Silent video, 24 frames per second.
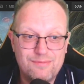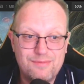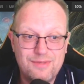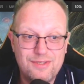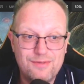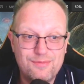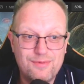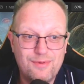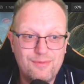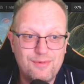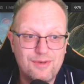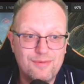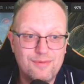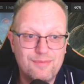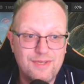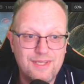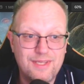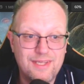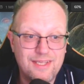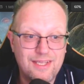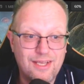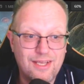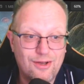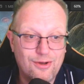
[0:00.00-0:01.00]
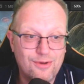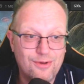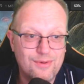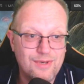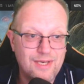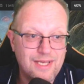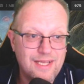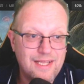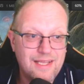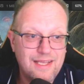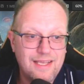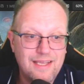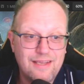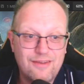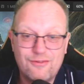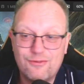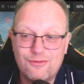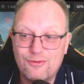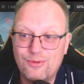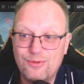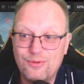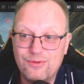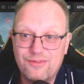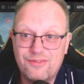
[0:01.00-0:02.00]
But it's probably going to be the whole
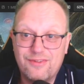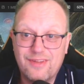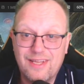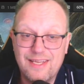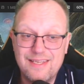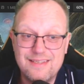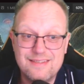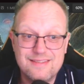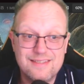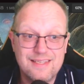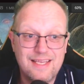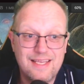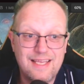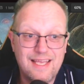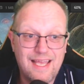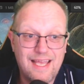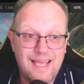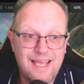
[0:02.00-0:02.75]
Extort stays there,